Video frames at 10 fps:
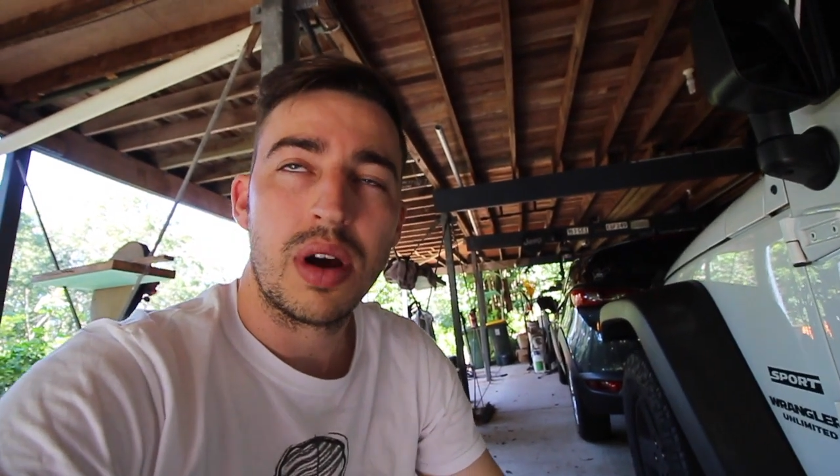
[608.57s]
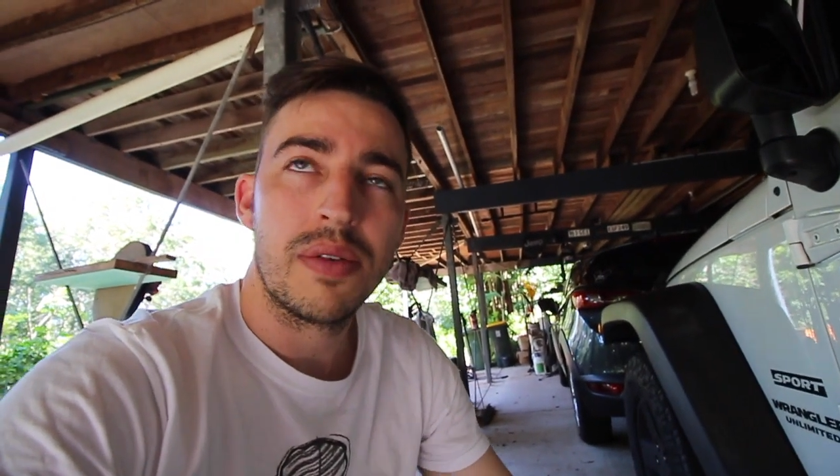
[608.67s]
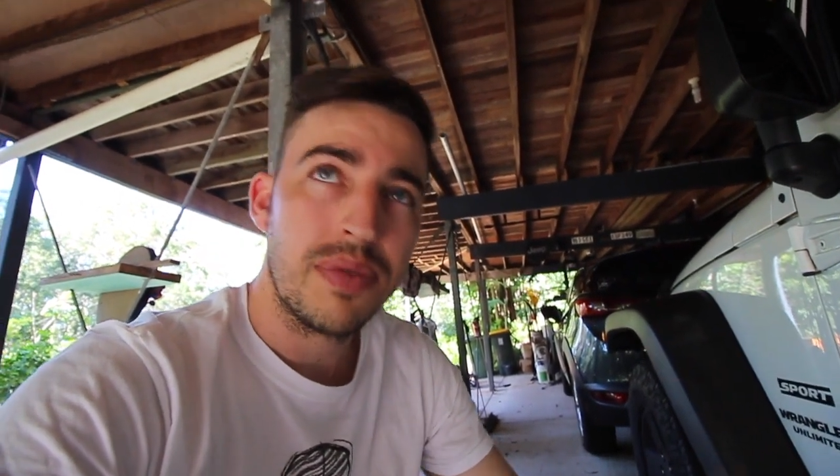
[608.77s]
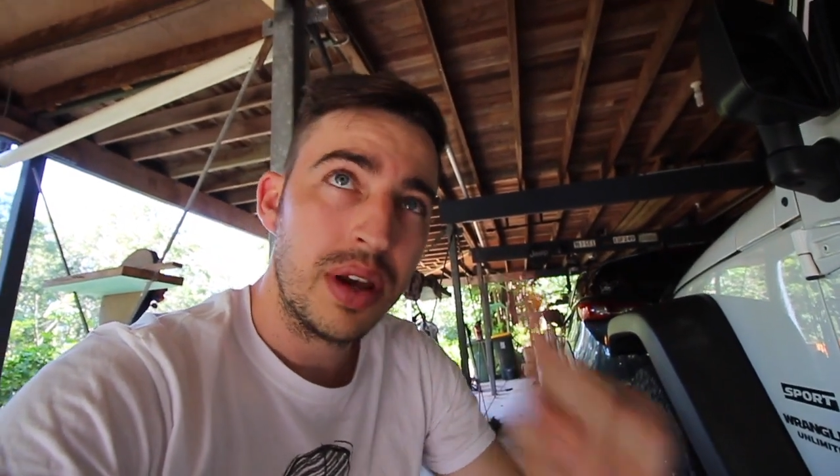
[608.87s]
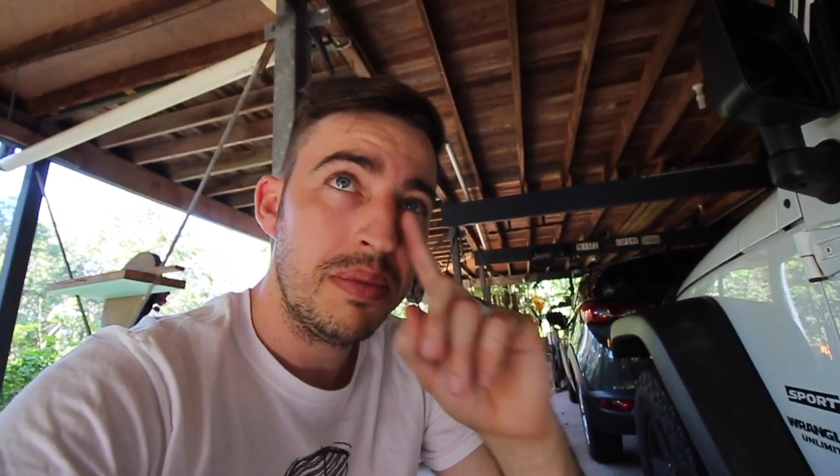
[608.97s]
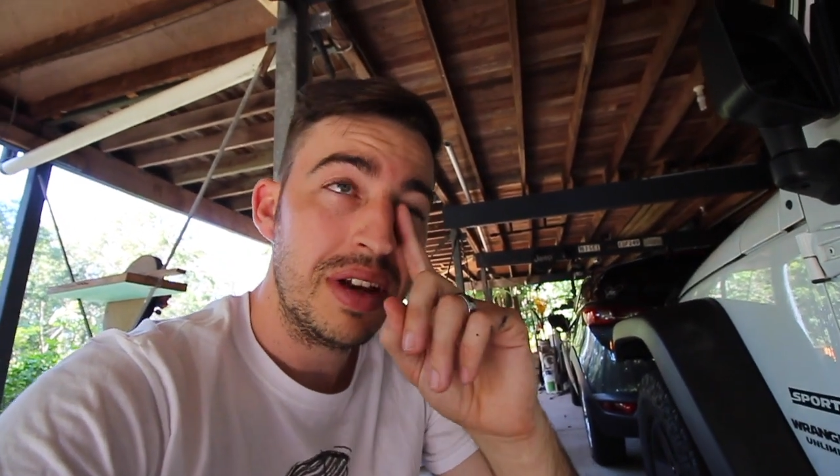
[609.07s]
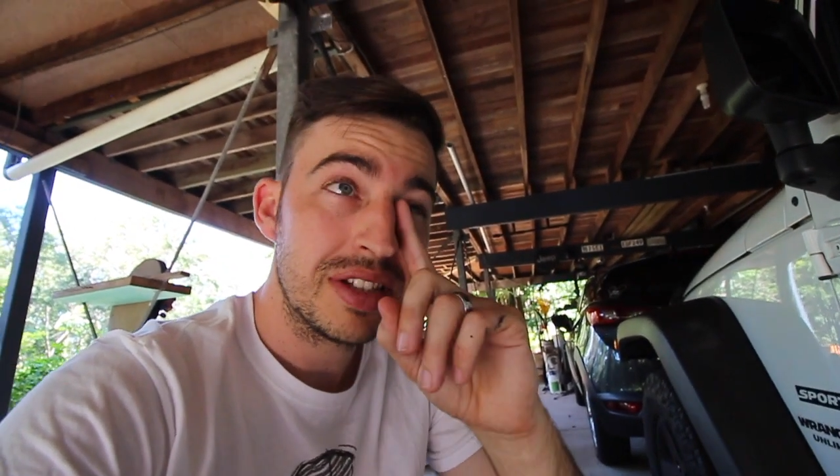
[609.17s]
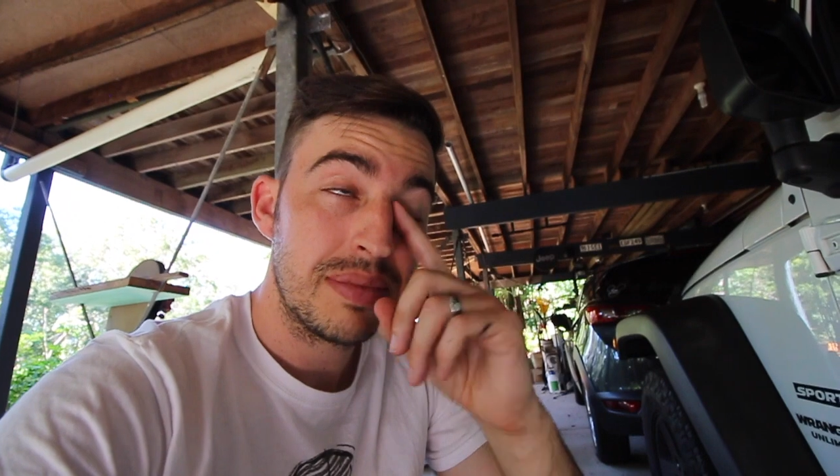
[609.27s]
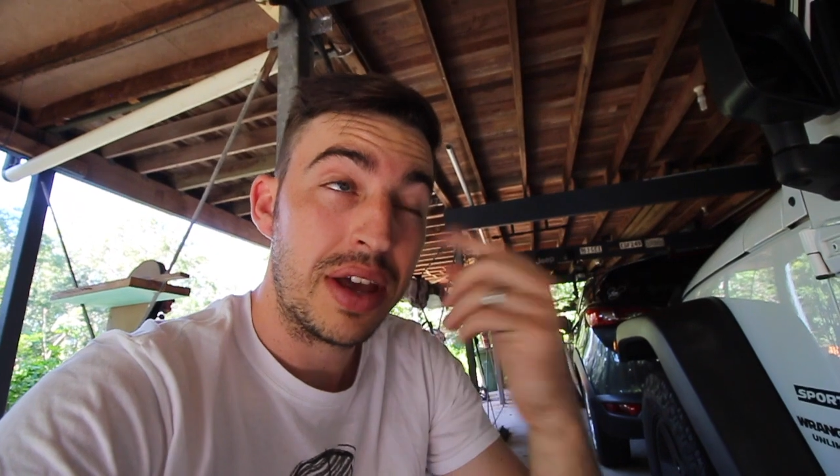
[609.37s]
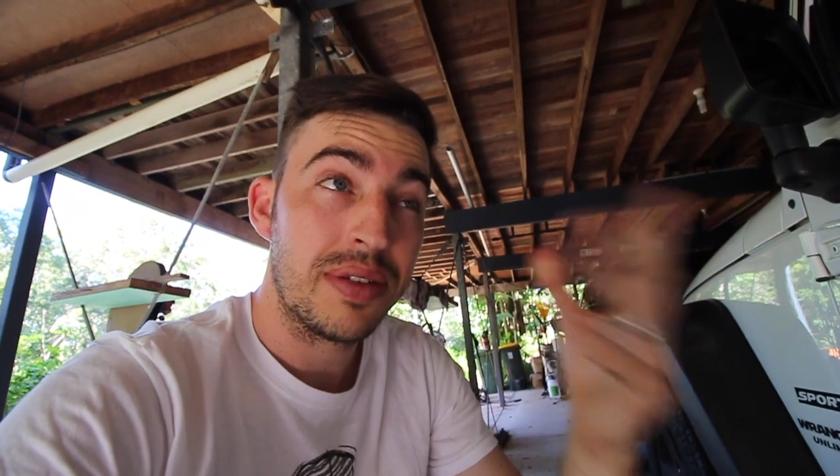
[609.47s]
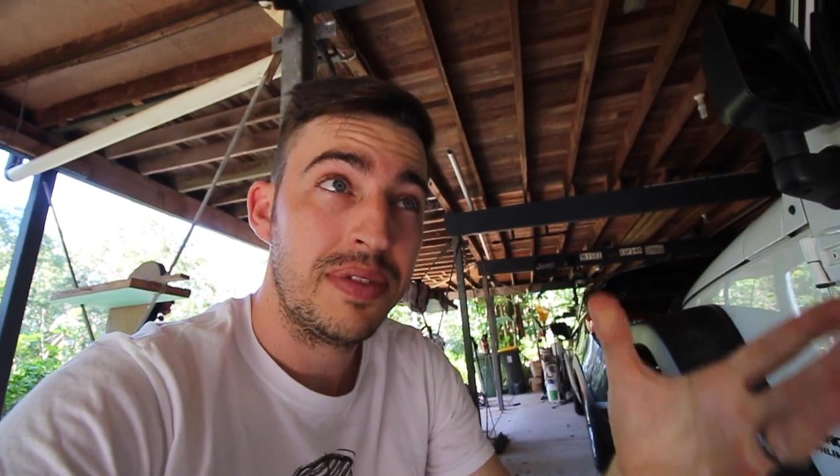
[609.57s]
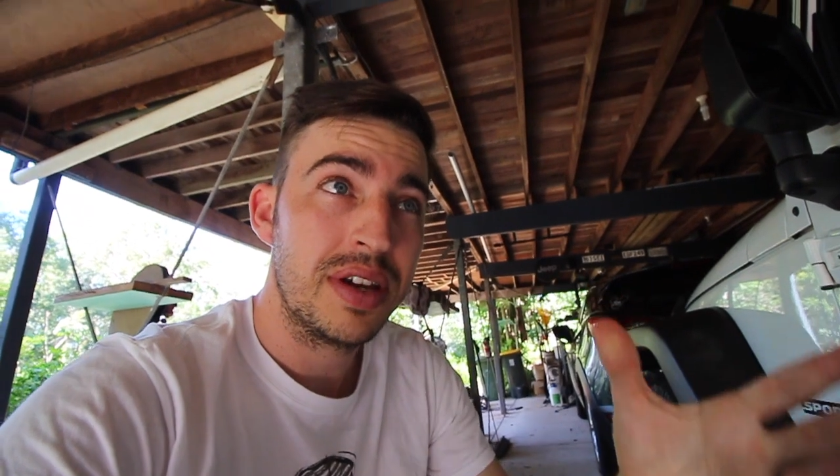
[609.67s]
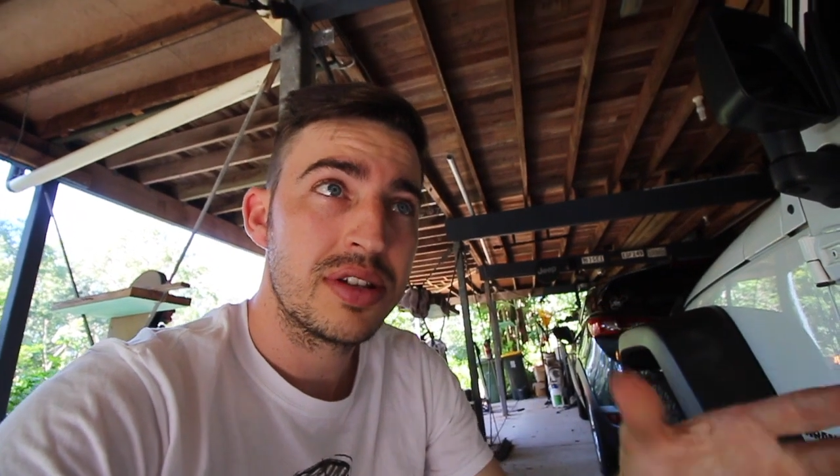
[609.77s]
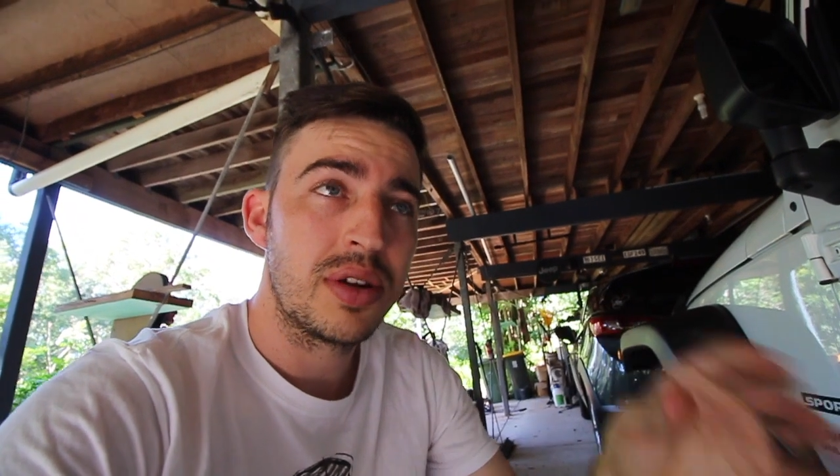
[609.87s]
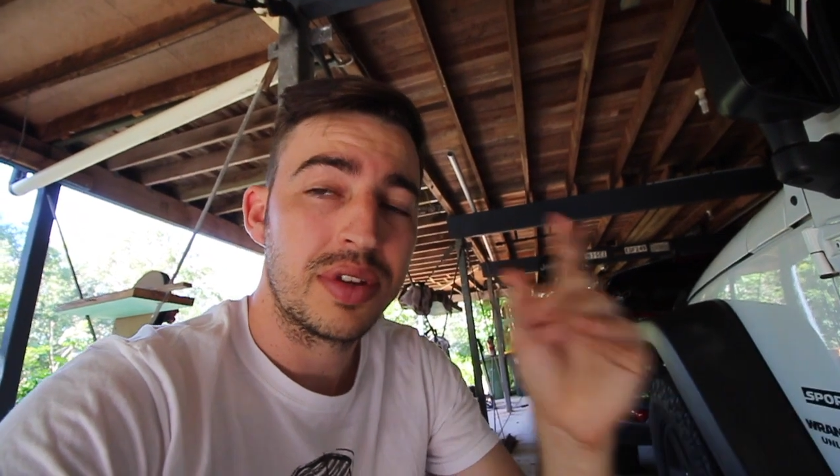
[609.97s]
I'm thinking about some other
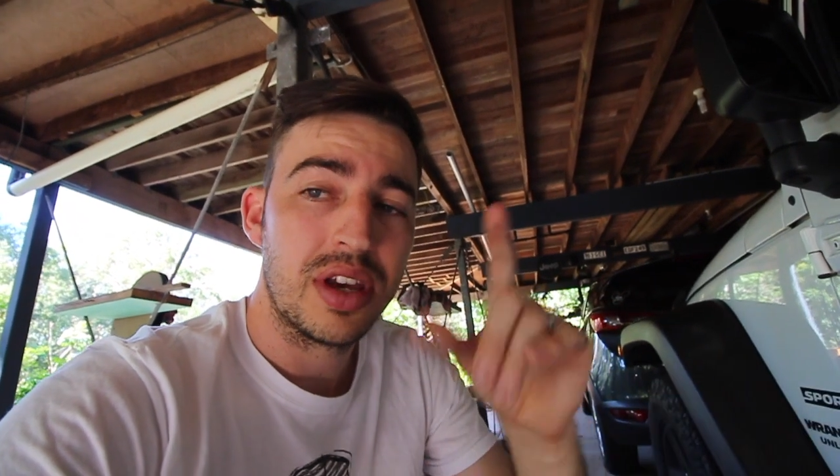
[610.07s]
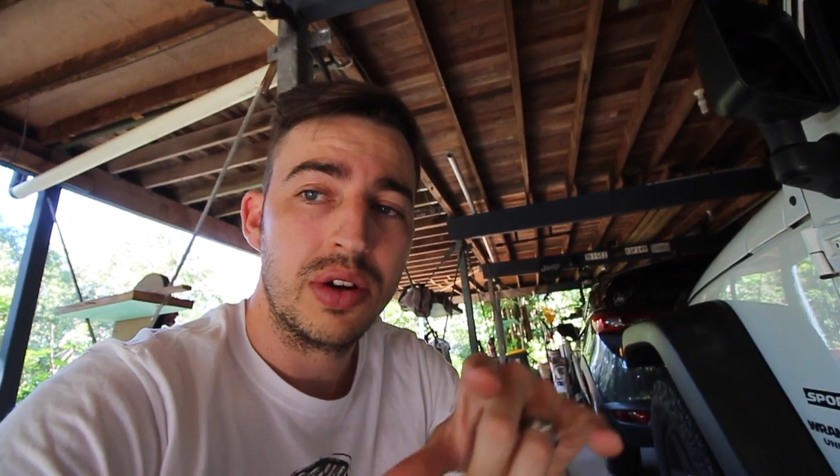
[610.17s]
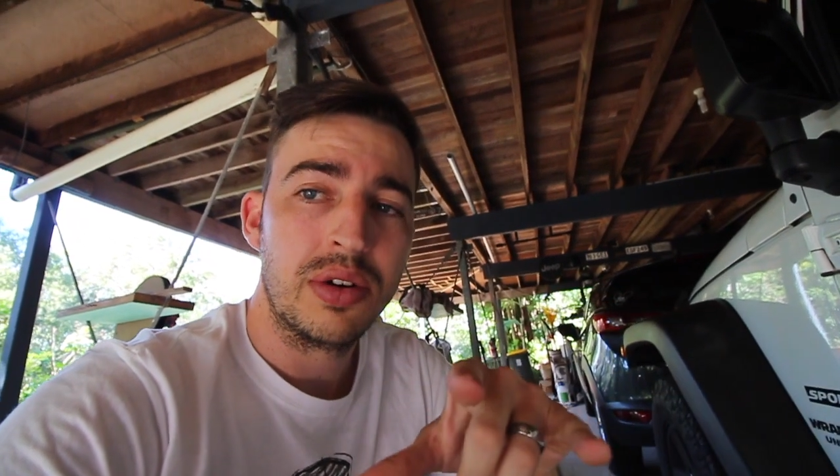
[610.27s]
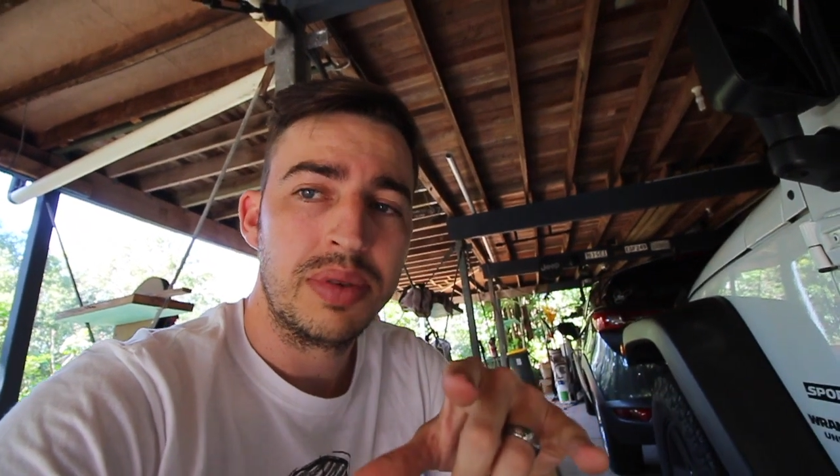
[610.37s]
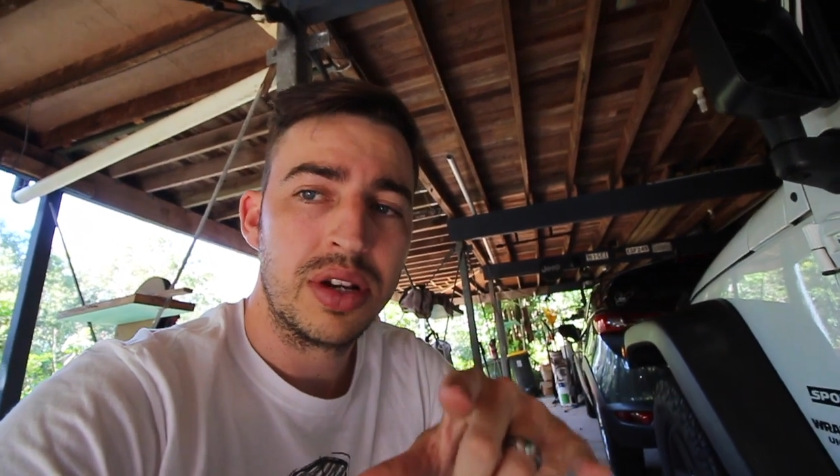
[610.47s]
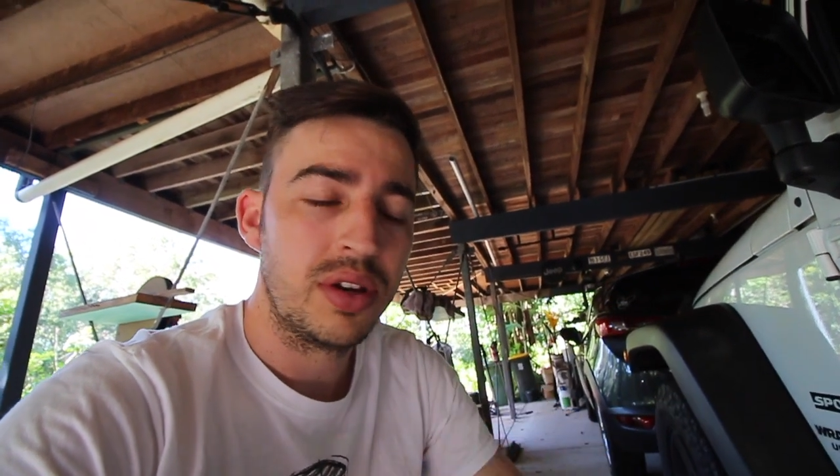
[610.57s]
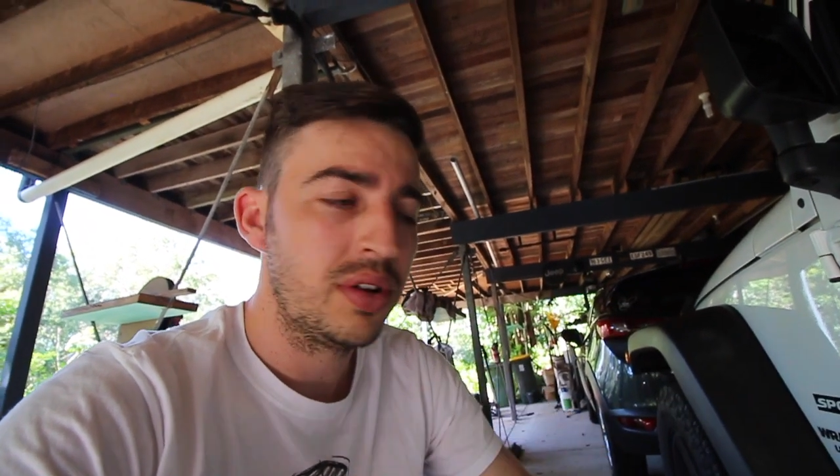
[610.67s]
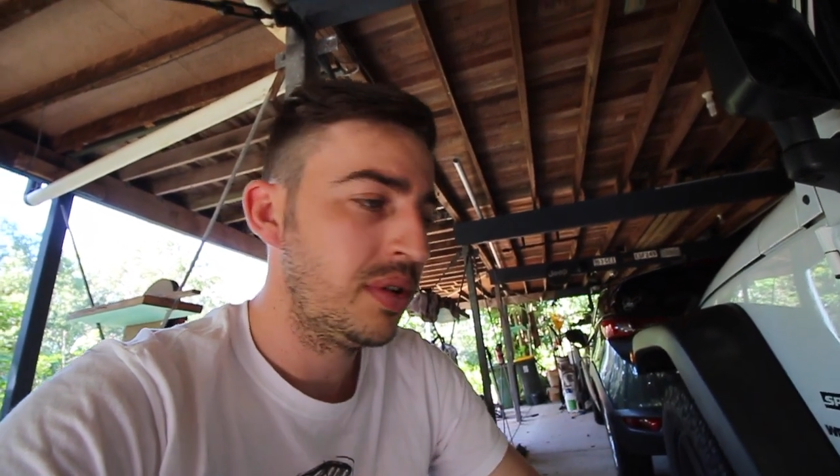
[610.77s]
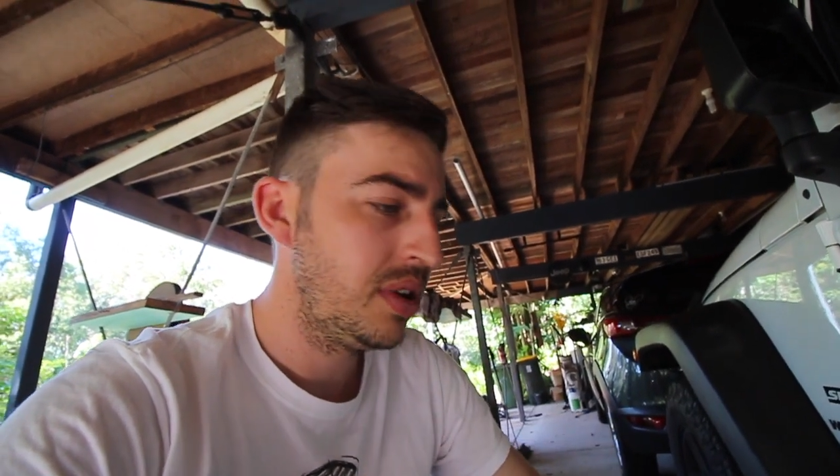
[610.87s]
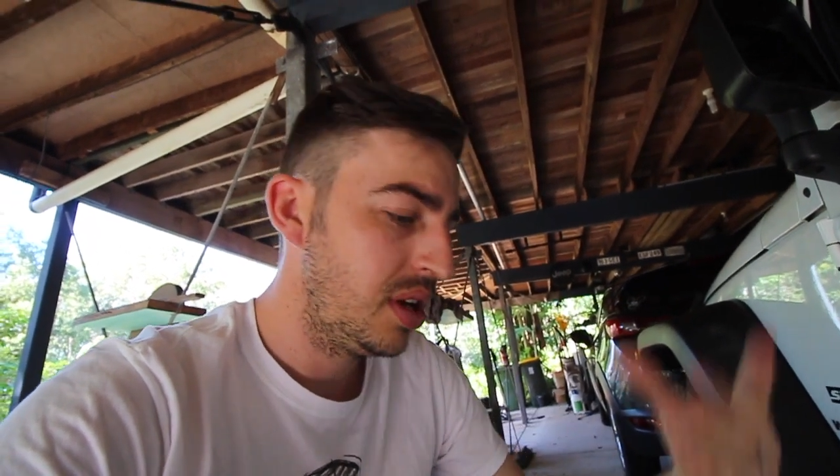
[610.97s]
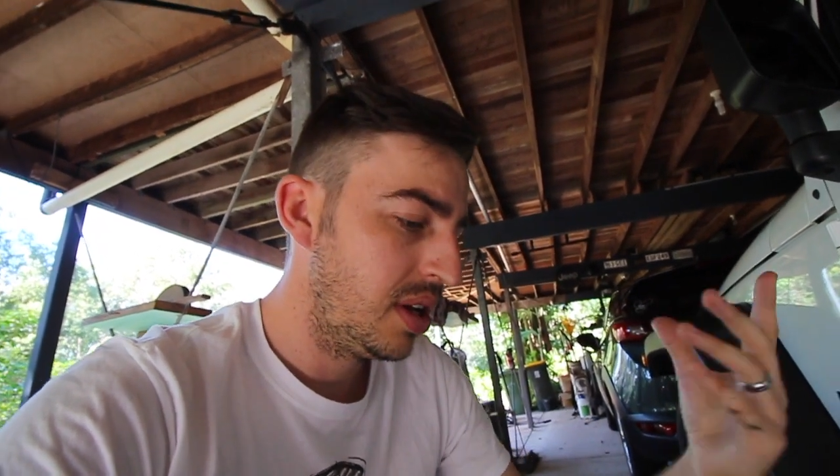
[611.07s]
things I want to get your opinion on,